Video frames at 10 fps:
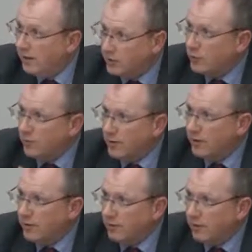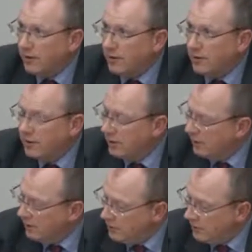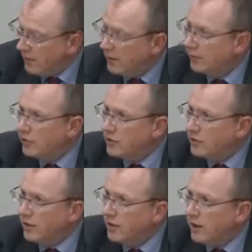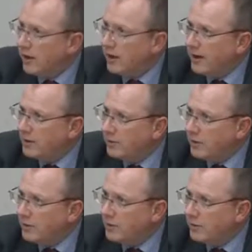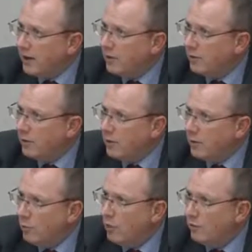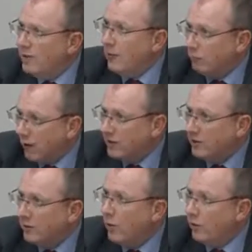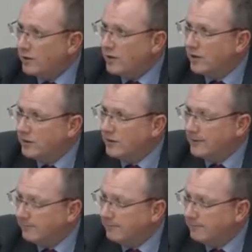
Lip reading: They're two very different things. So if I hand over to Shane, he can explain to you what our debt write-off policy is.